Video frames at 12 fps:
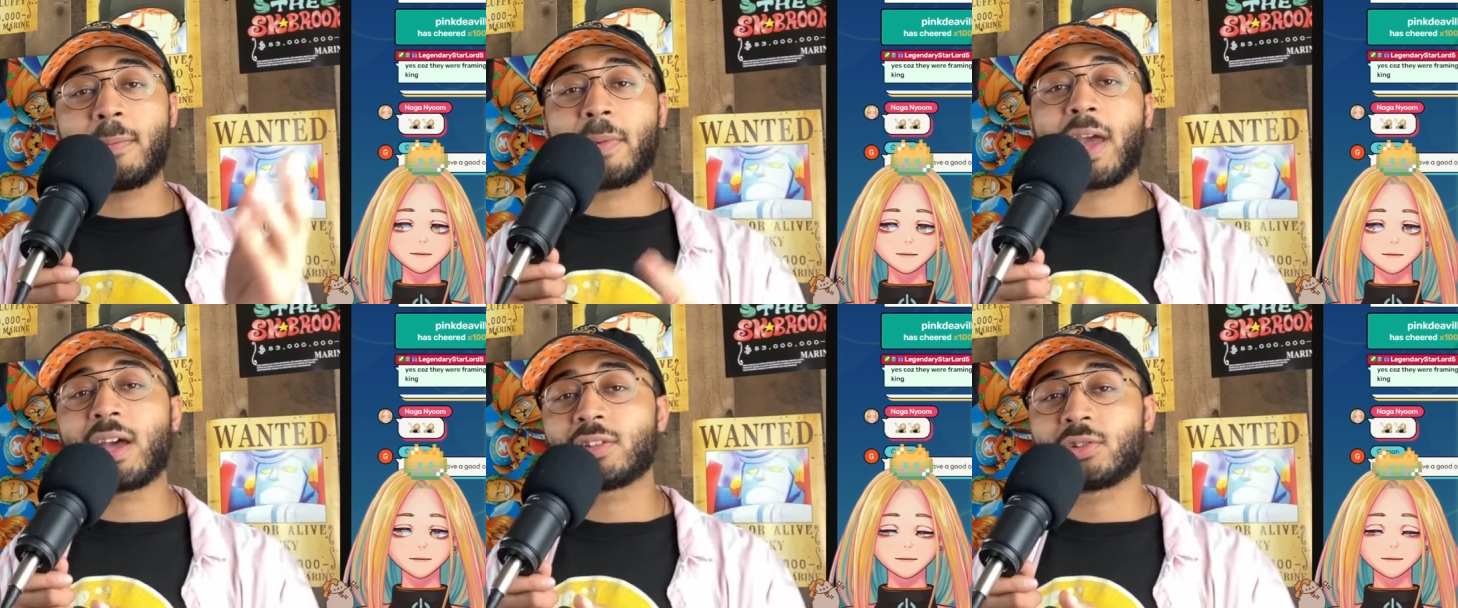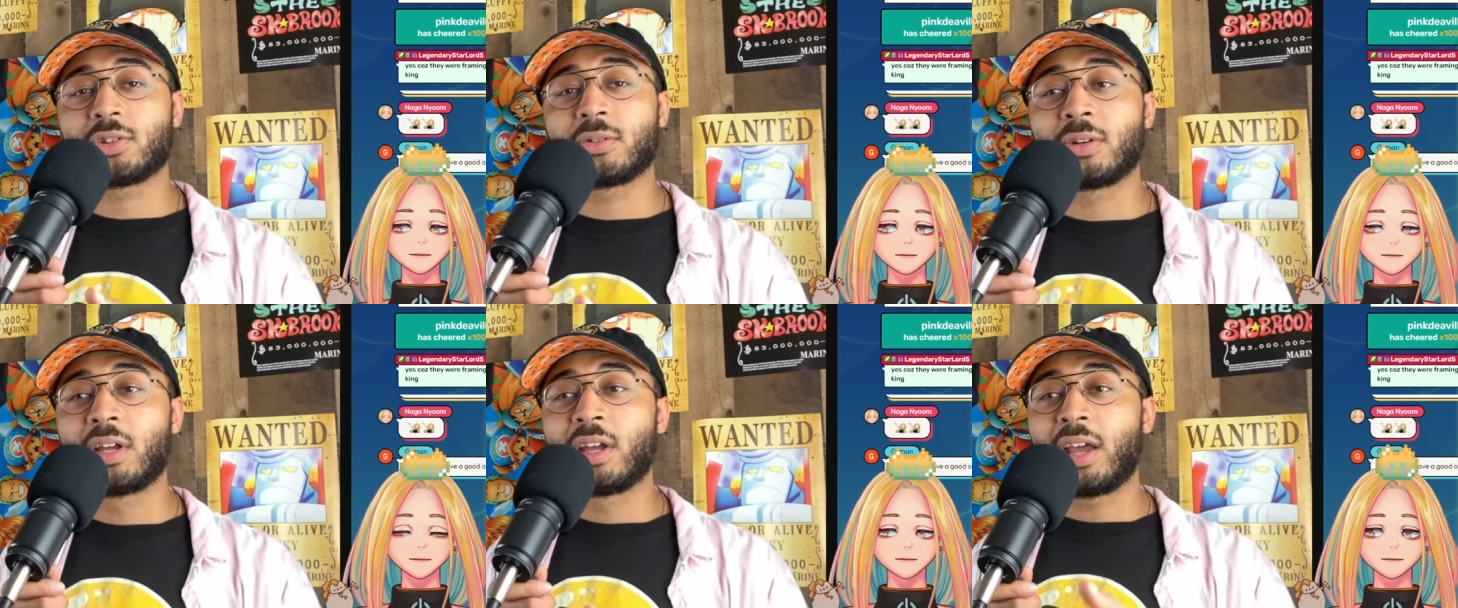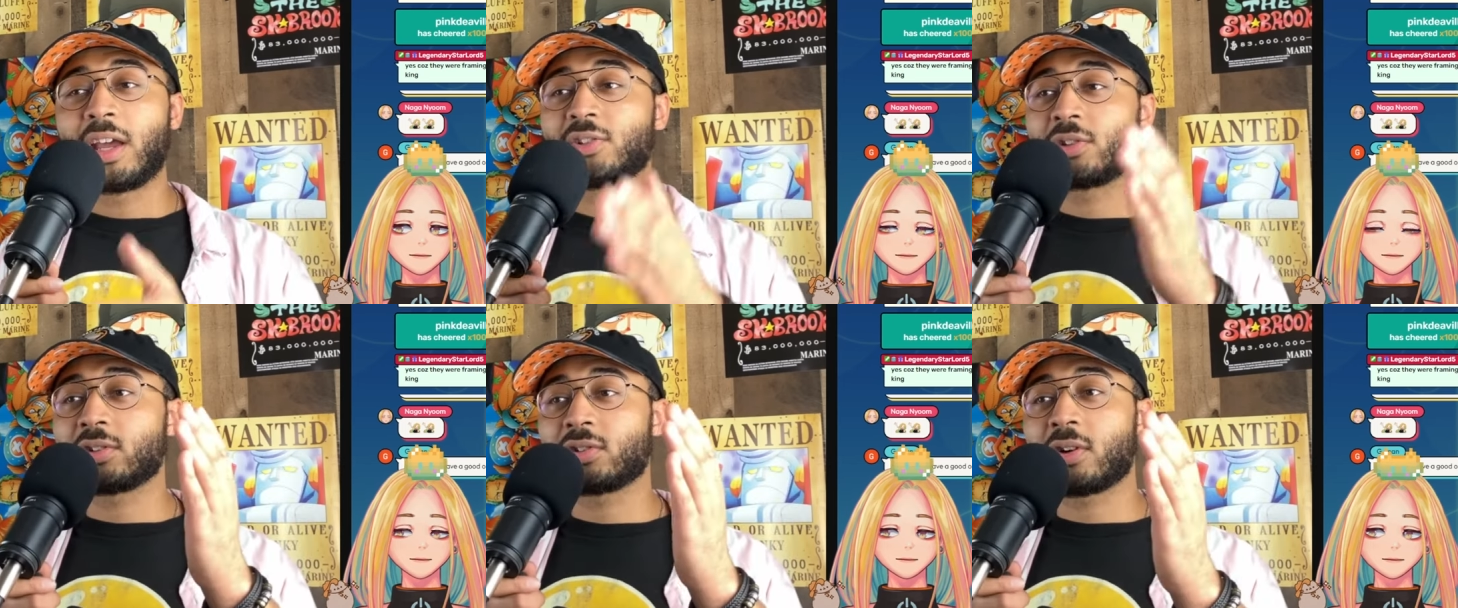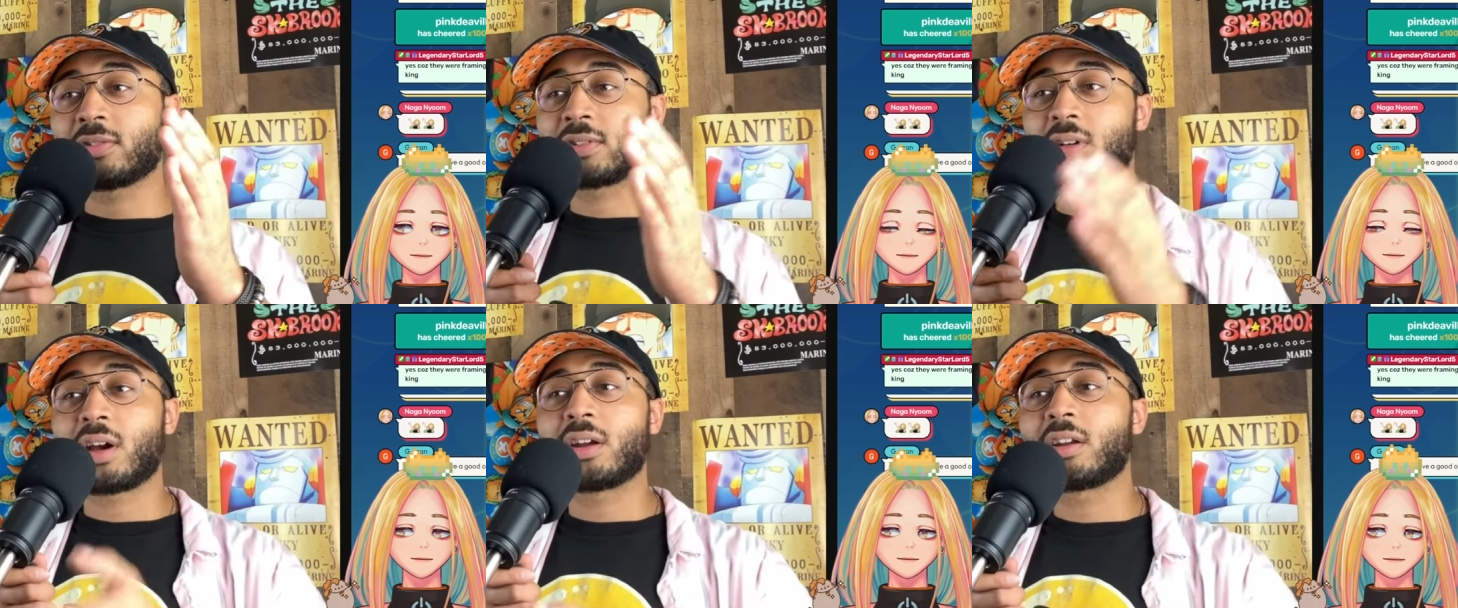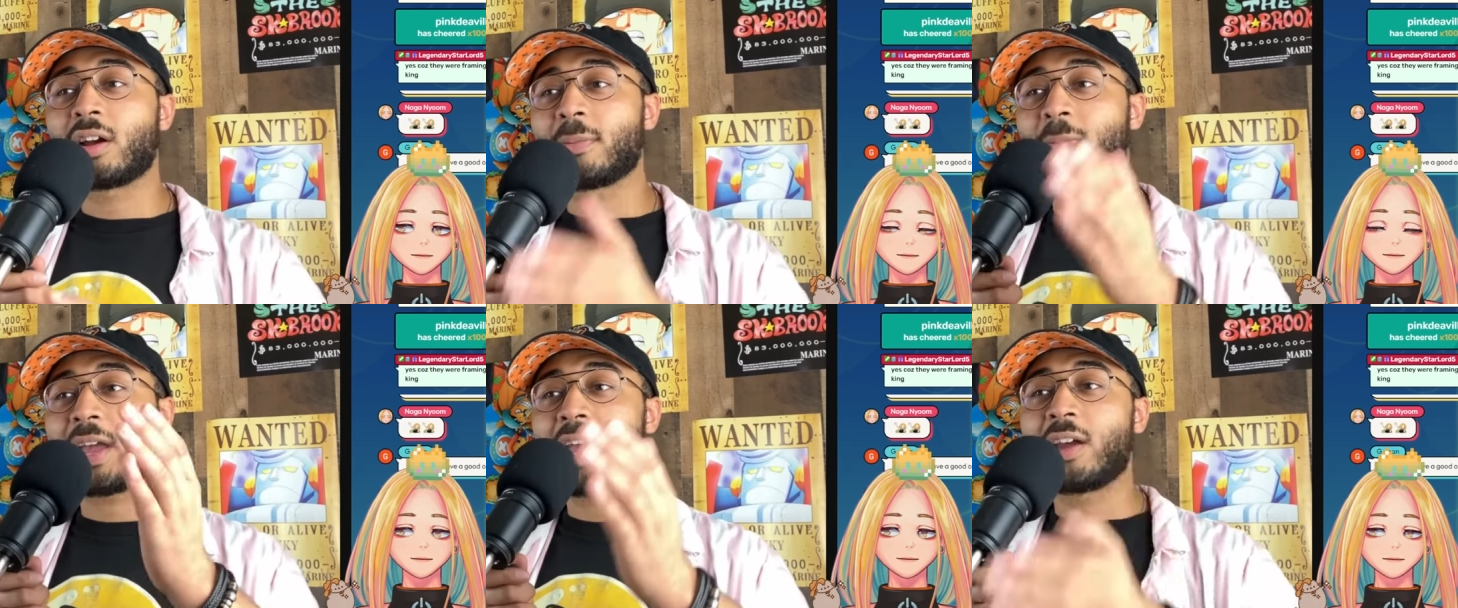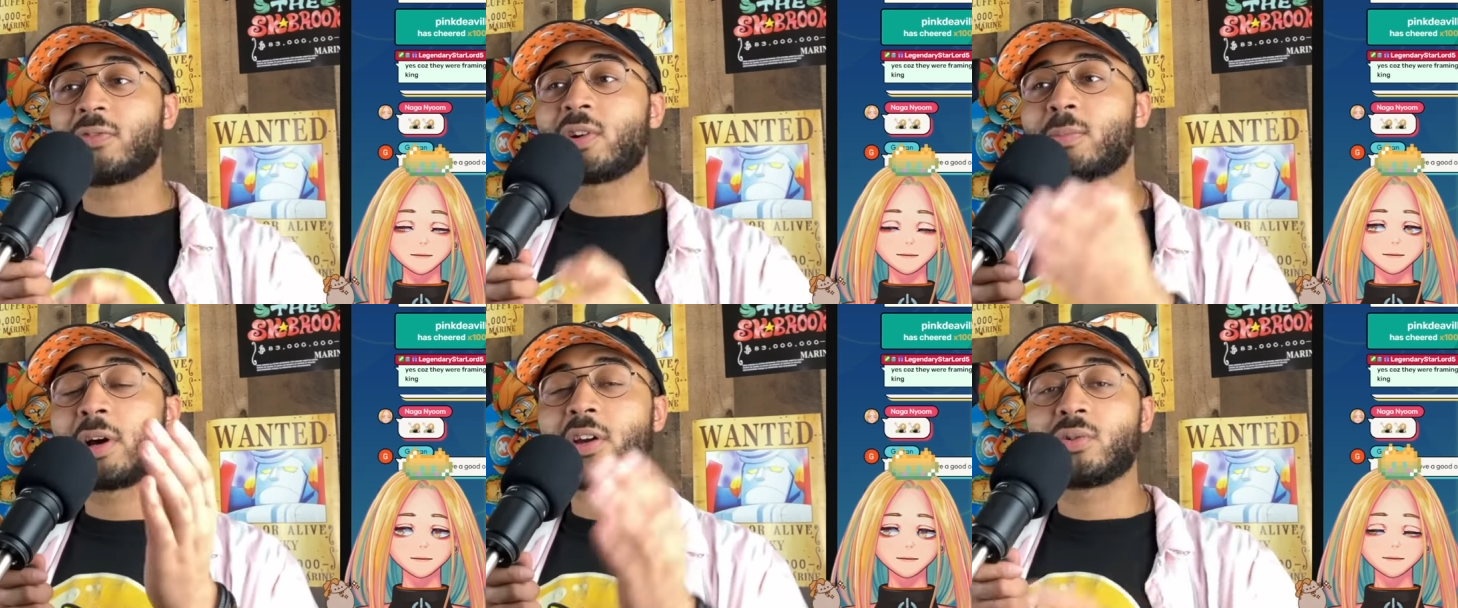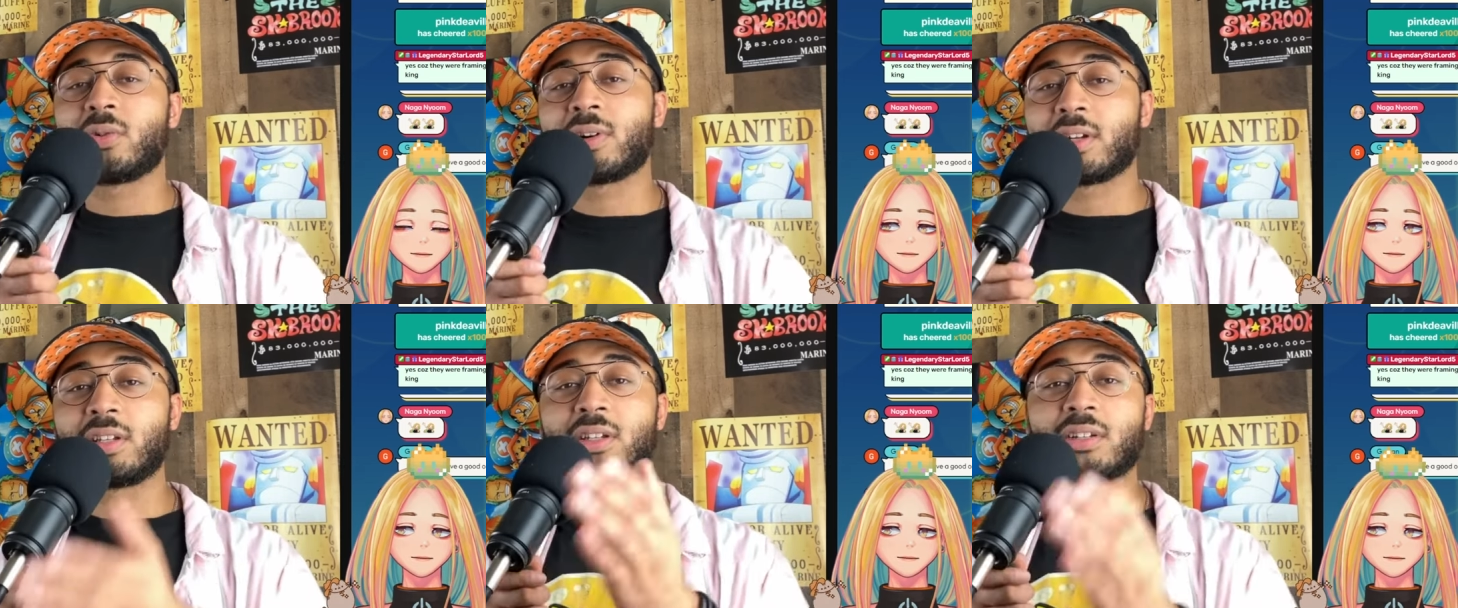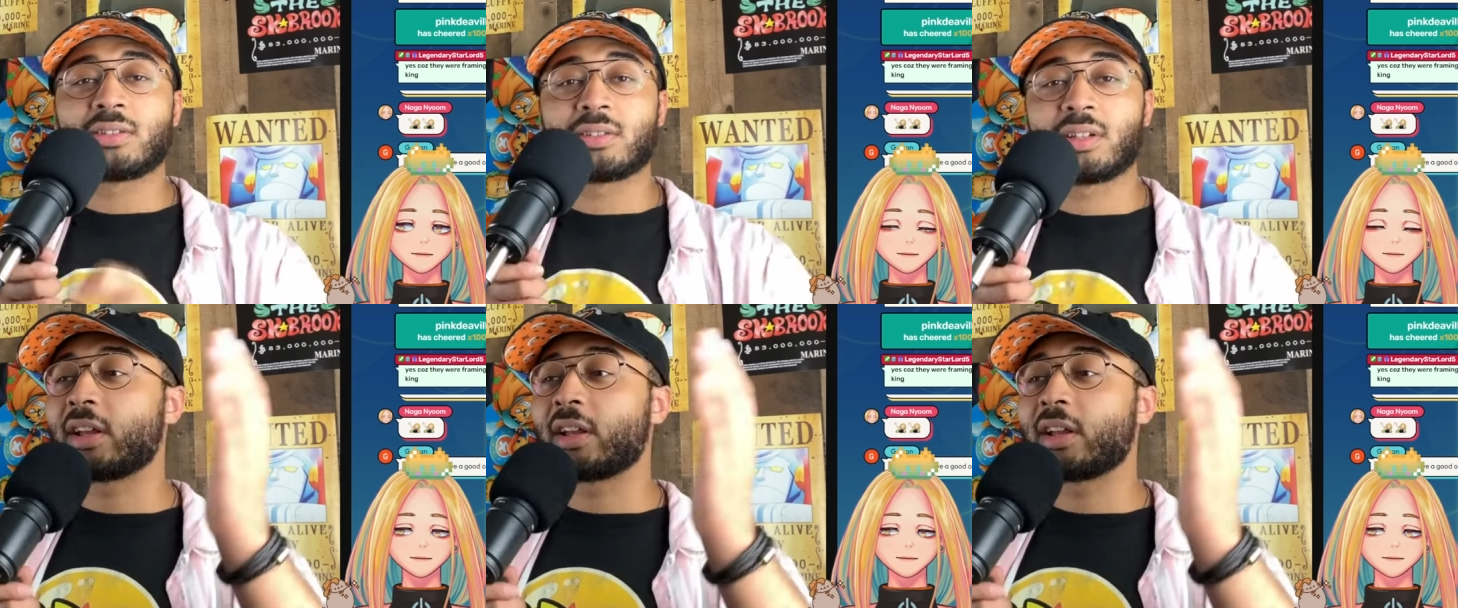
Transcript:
Speaker 1: past you and just starts cutting up every minority he can see.